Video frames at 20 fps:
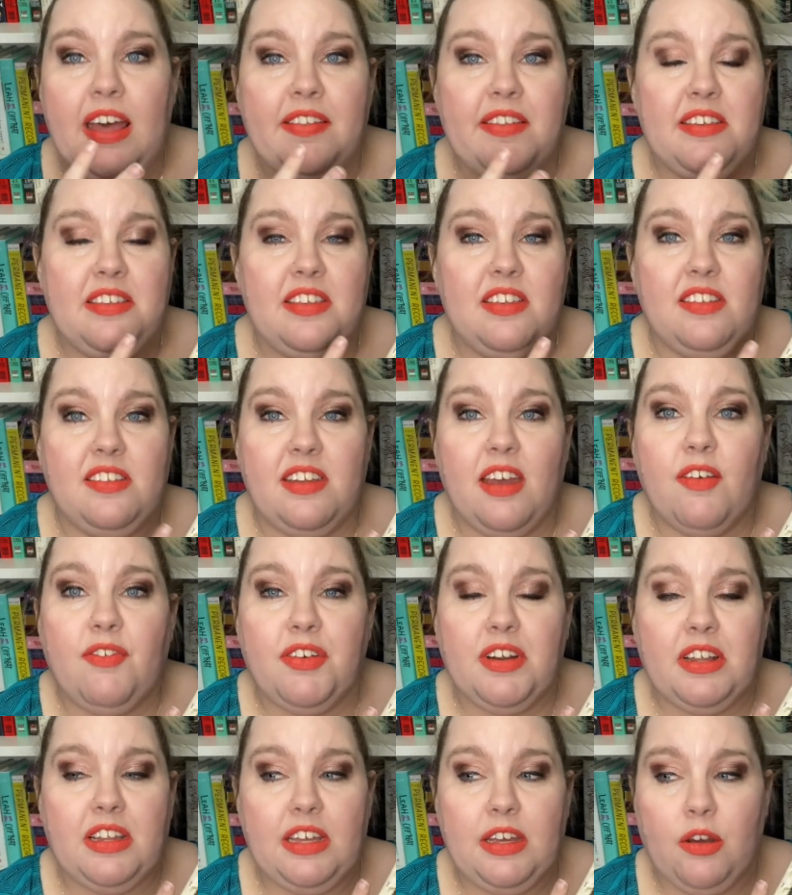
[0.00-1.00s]
This is
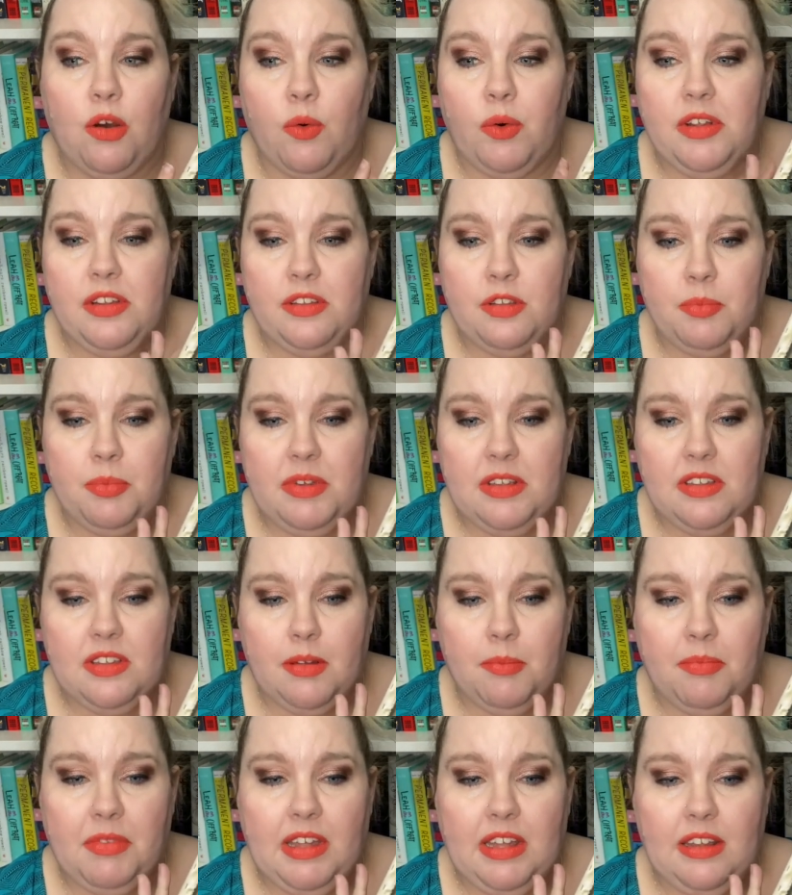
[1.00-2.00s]
definitely going to be
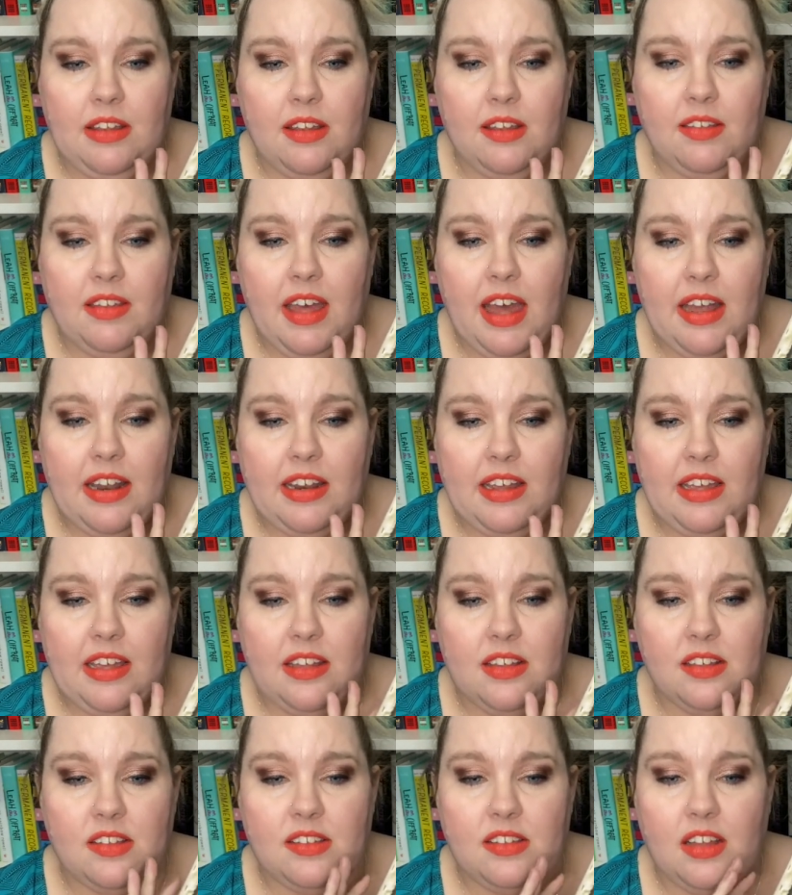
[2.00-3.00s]
something that
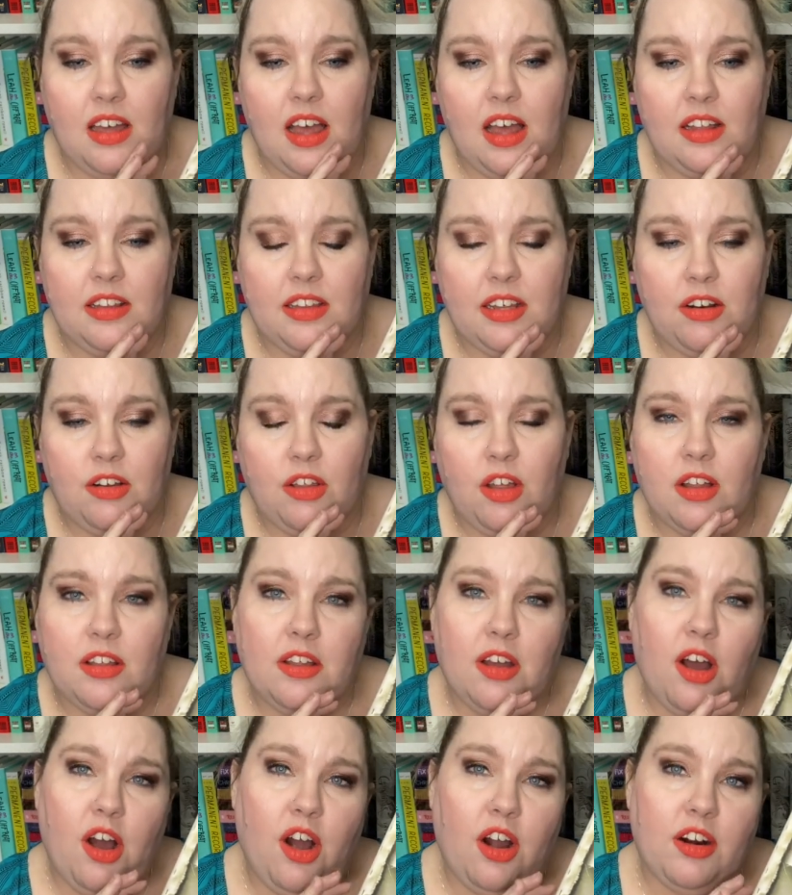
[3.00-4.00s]
is a little on
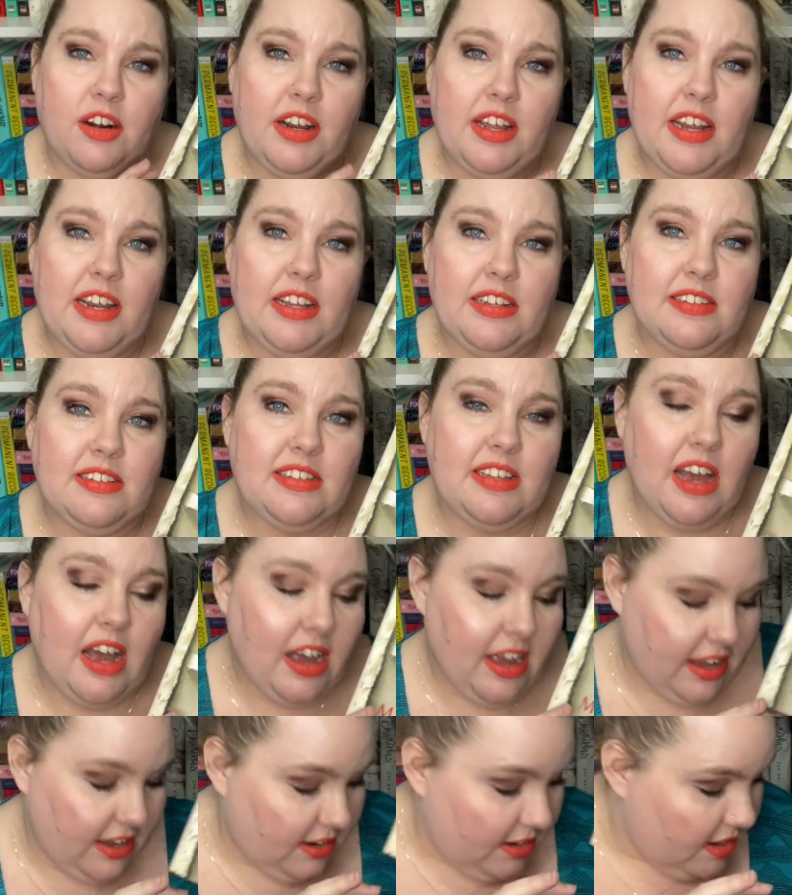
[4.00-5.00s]
the hard hitting
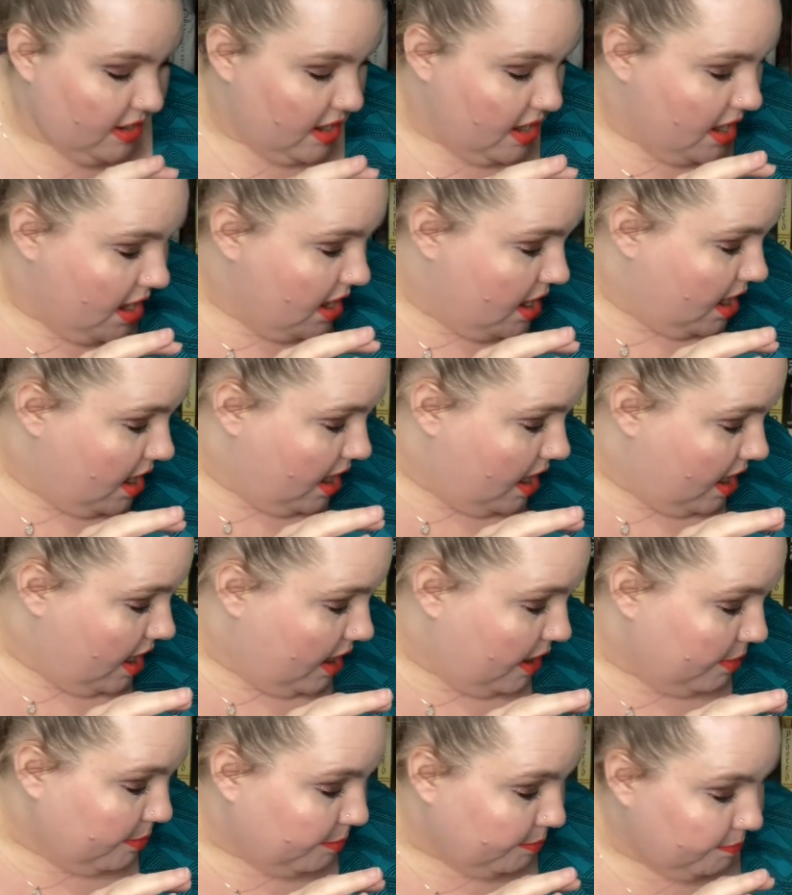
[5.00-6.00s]
side,
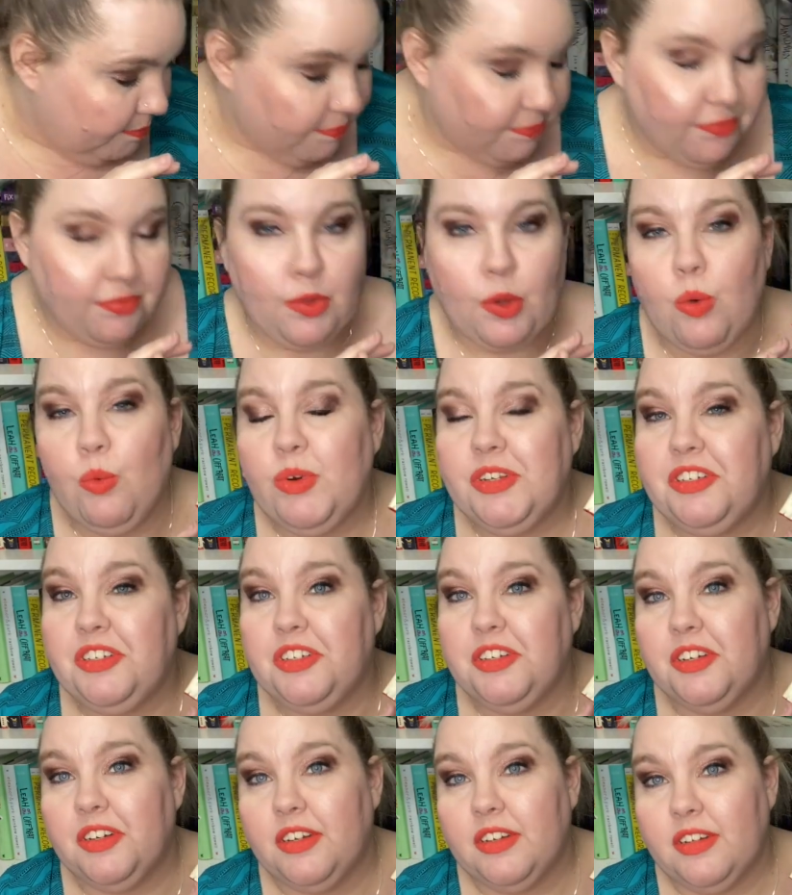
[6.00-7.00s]
um,
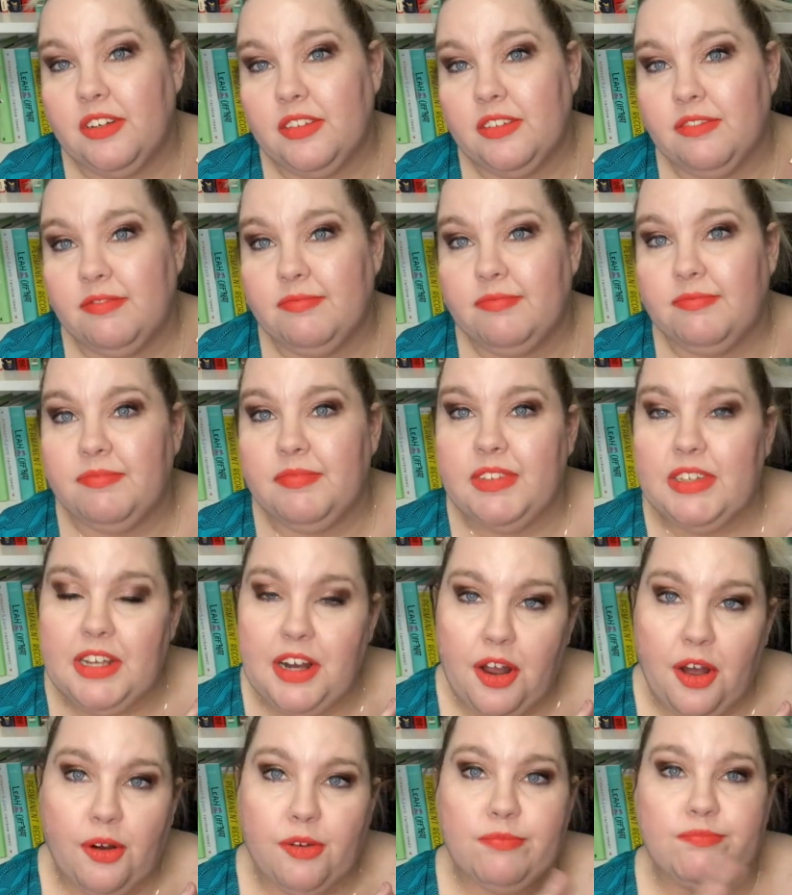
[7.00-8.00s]
which, you
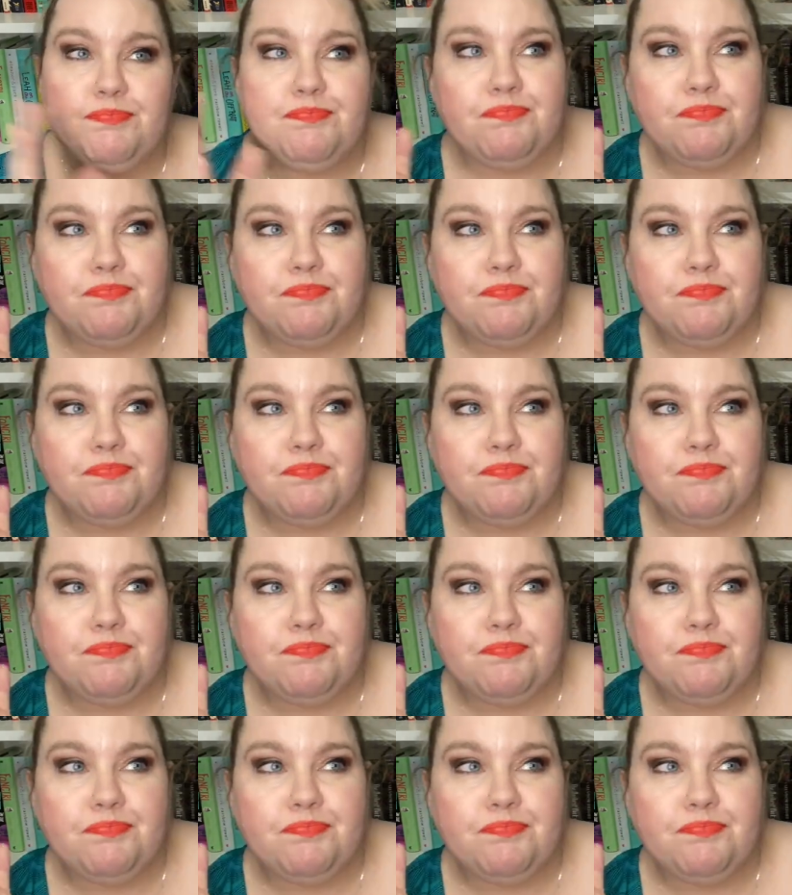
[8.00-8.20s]
know,